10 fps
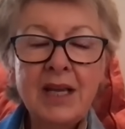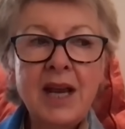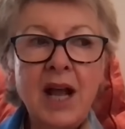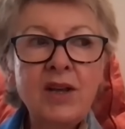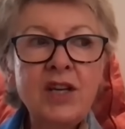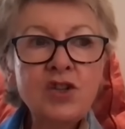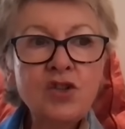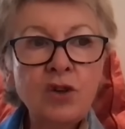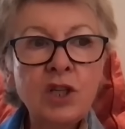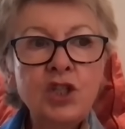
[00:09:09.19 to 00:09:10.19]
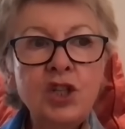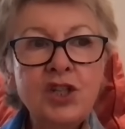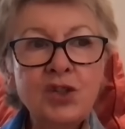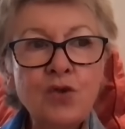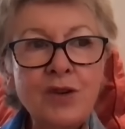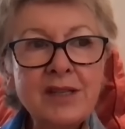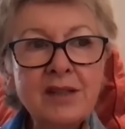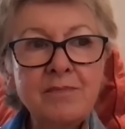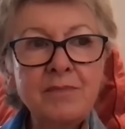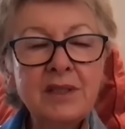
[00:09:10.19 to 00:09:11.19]
Now, in astrology, degrees
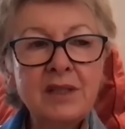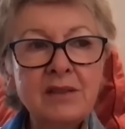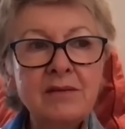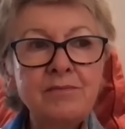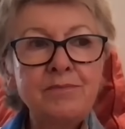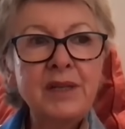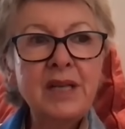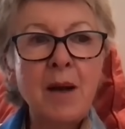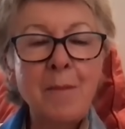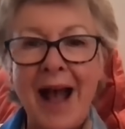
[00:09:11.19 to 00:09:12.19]
can become